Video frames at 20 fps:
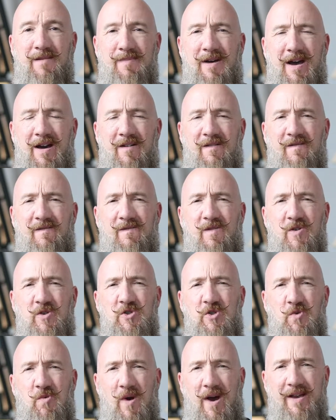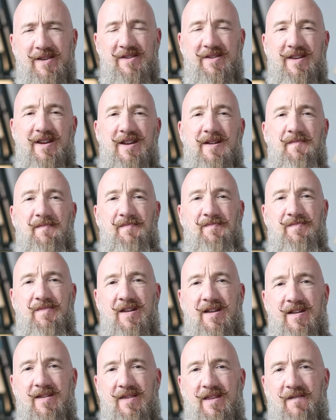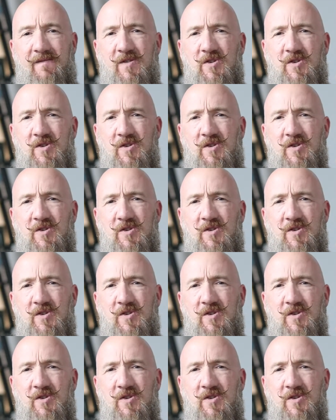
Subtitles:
about virtuosity. Now,